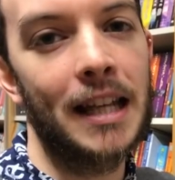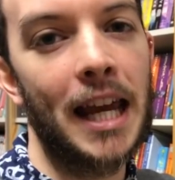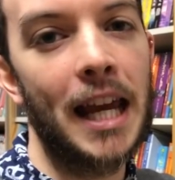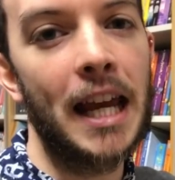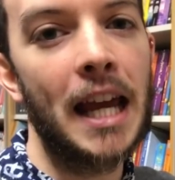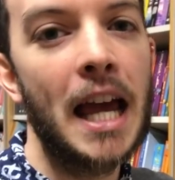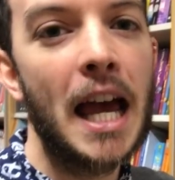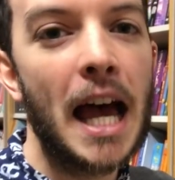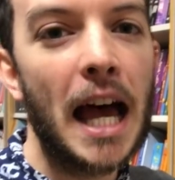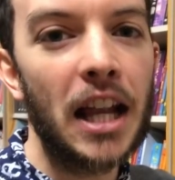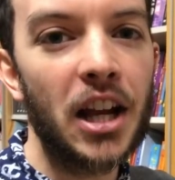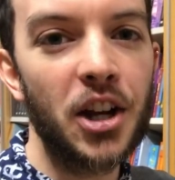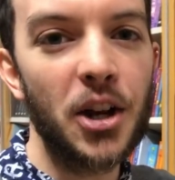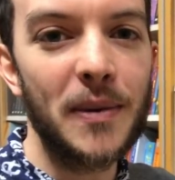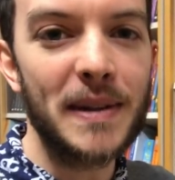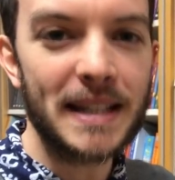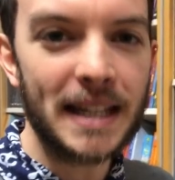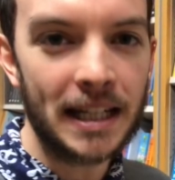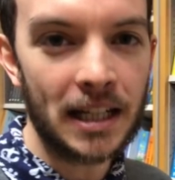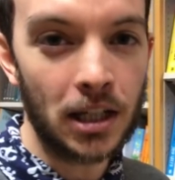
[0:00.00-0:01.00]
and I know
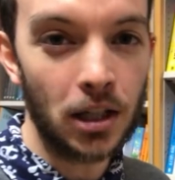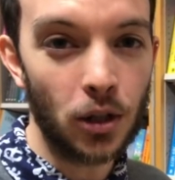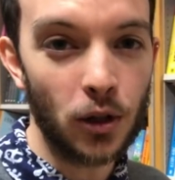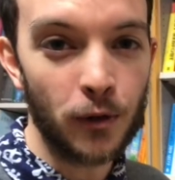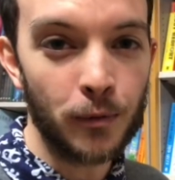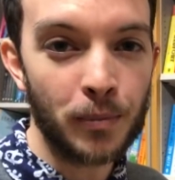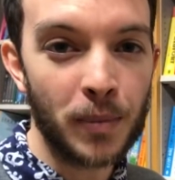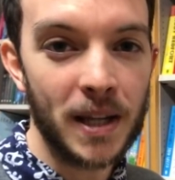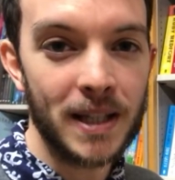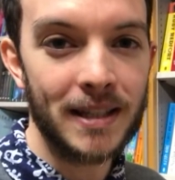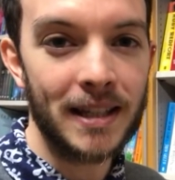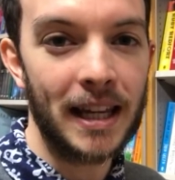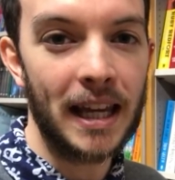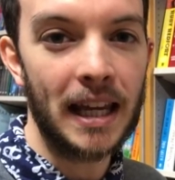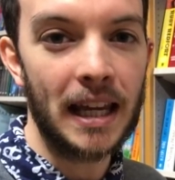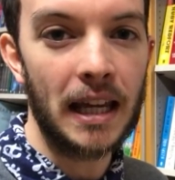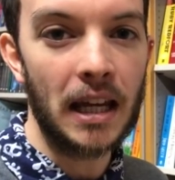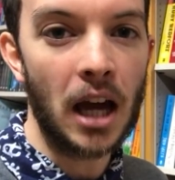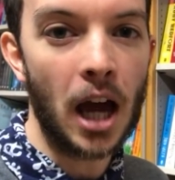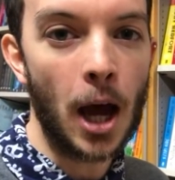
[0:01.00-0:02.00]
it's getting a lot of buzz
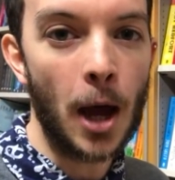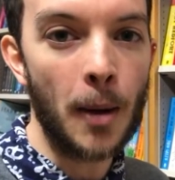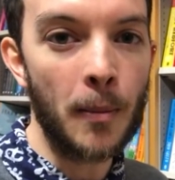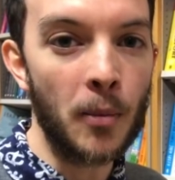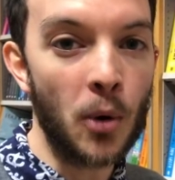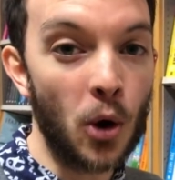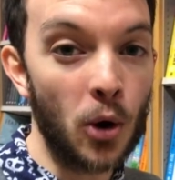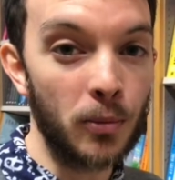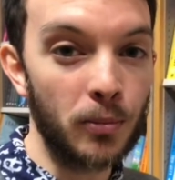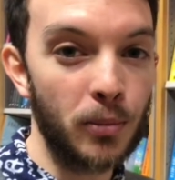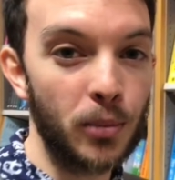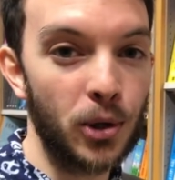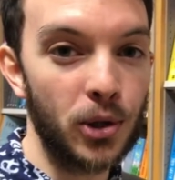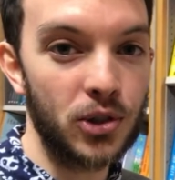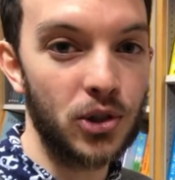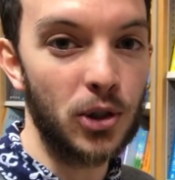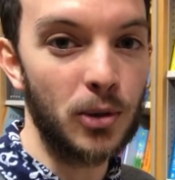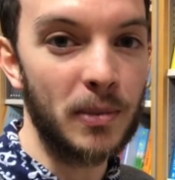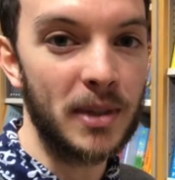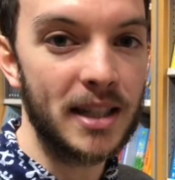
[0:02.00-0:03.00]
here on
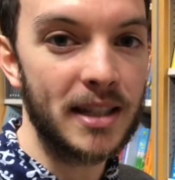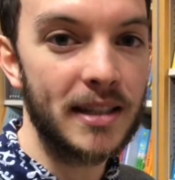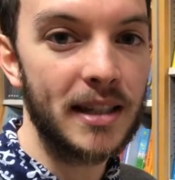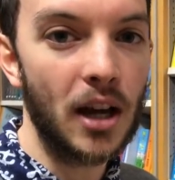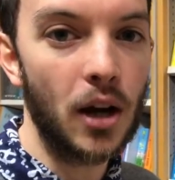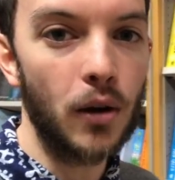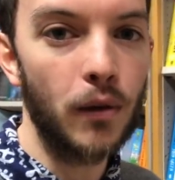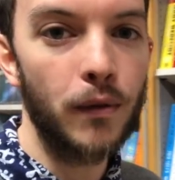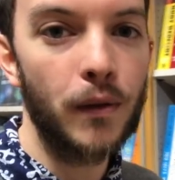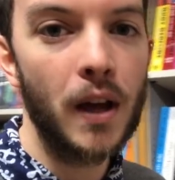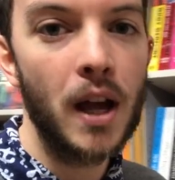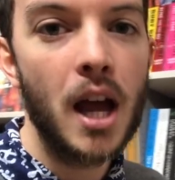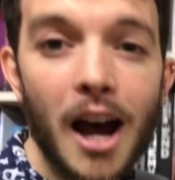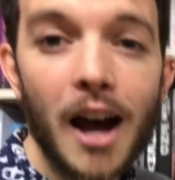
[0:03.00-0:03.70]
BookTube itself.